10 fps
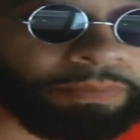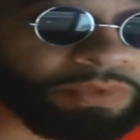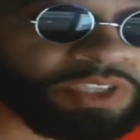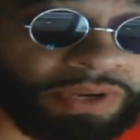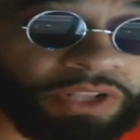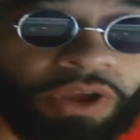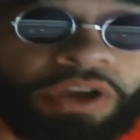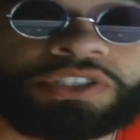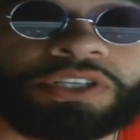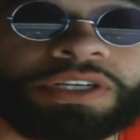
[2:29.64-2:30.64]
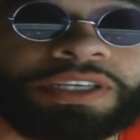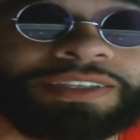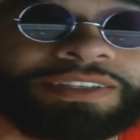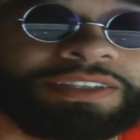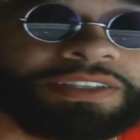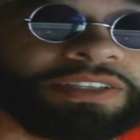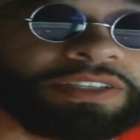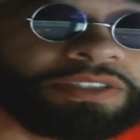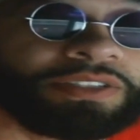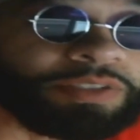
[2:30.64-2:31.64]
It's been a long journey.
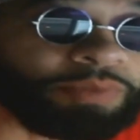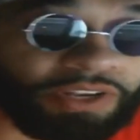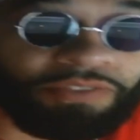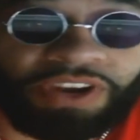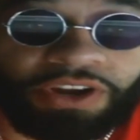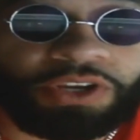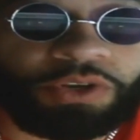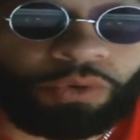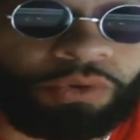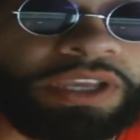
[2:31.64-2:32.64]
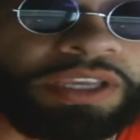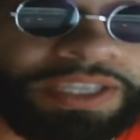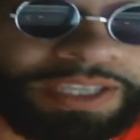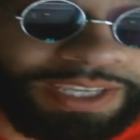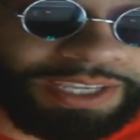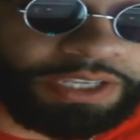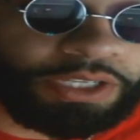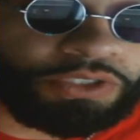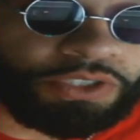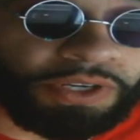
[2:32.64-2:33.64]
It's been a very annoying
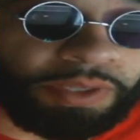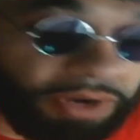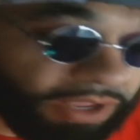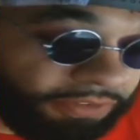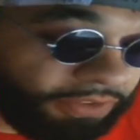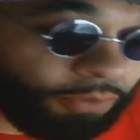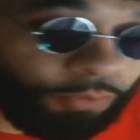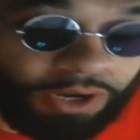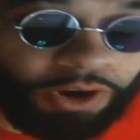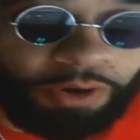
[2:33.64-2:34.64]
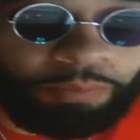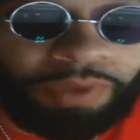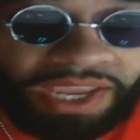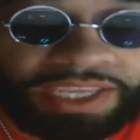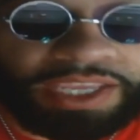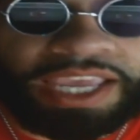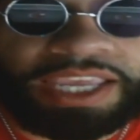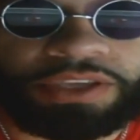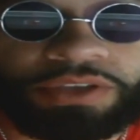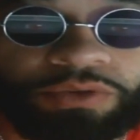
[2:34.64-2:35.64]
journey, but I feel like we are making a
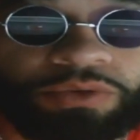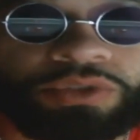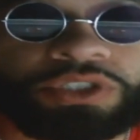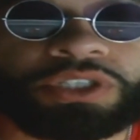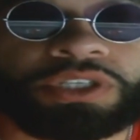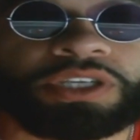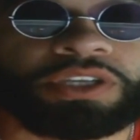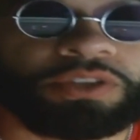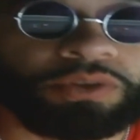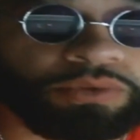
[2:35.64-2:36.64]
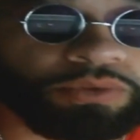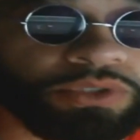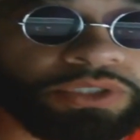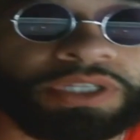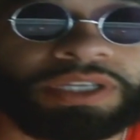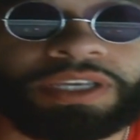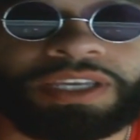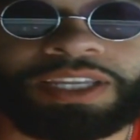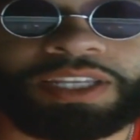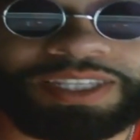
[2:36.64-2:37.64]
huge, huge
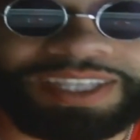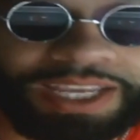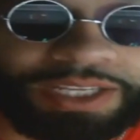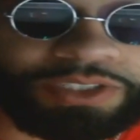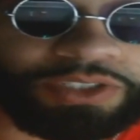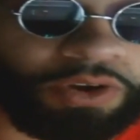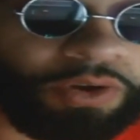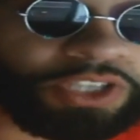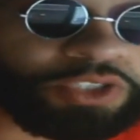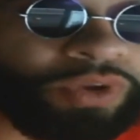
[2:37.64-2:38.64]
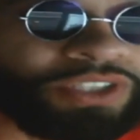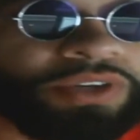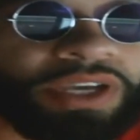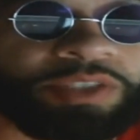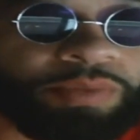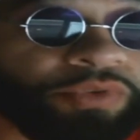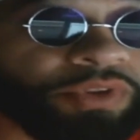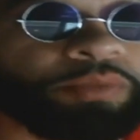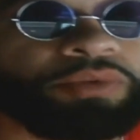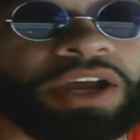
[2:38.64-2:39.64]
dent. So I just want you guys to be
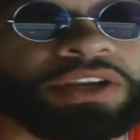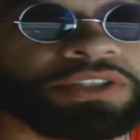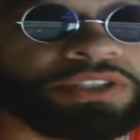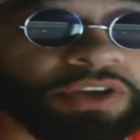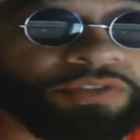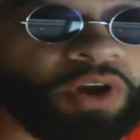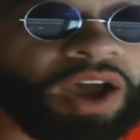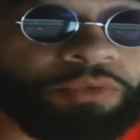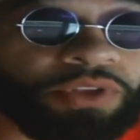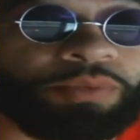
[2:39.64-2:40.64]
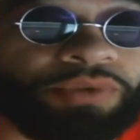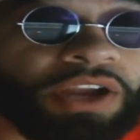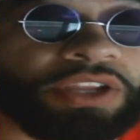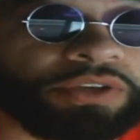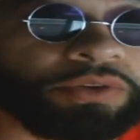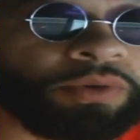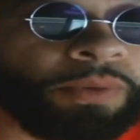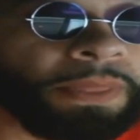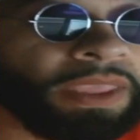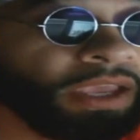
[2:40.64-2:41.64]
really proud of yourself. No, I'm really proud of you.
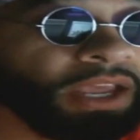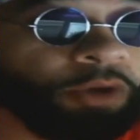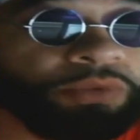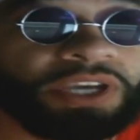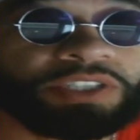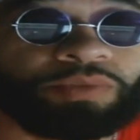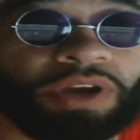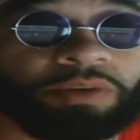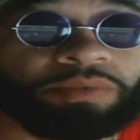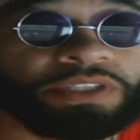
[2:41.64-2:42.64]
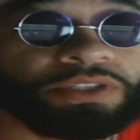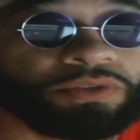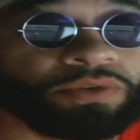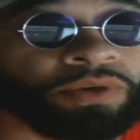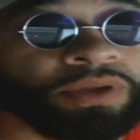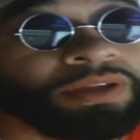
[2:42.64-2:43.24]
I hope you guys are proud of me too.